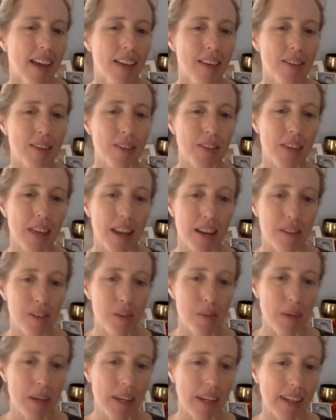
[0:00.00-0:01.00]
so that
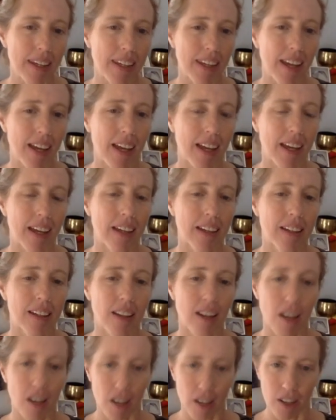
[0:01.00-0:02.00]
everybody can
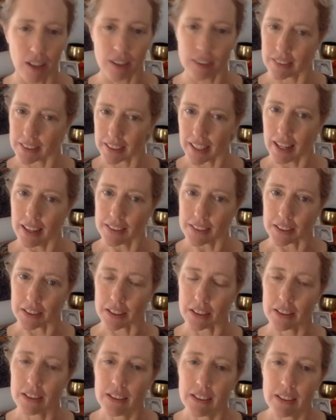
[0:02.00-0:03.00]

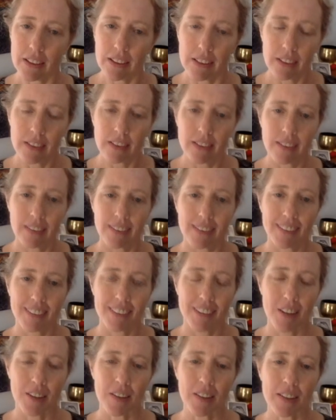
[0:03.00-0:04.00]
together
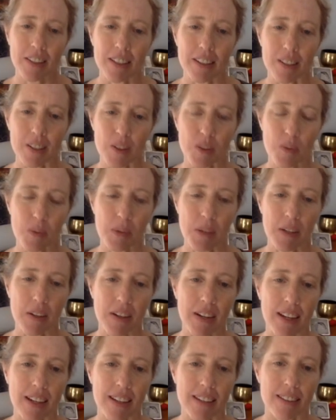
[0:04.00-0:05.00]
share in the
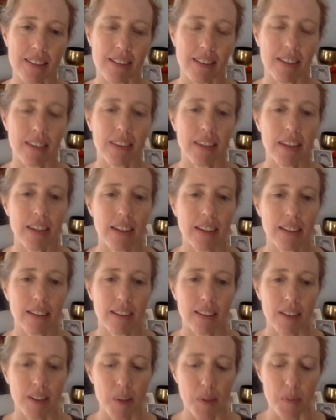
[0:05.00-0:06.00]
experience. I think
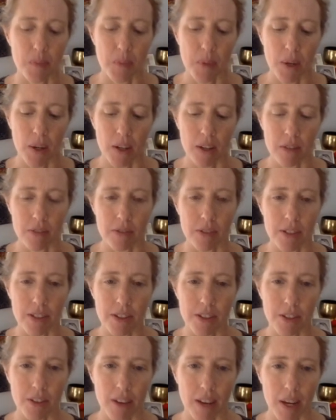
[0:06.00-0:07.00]
part of
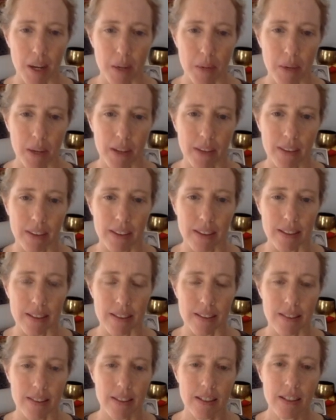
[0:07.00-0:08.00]
what's great about this
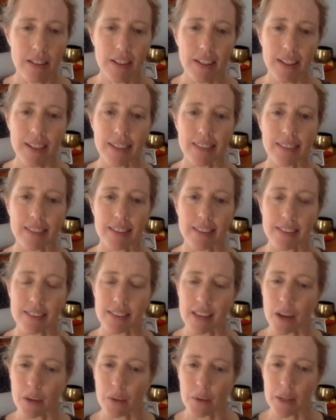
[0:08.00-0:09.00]
series is
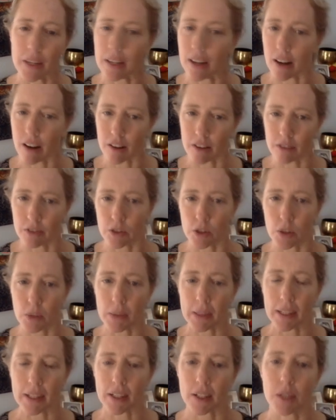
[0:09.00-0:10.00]
that we are
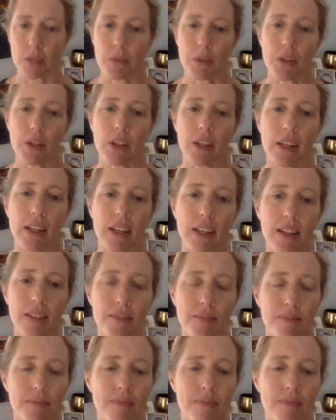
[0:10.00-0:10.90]
forming a community,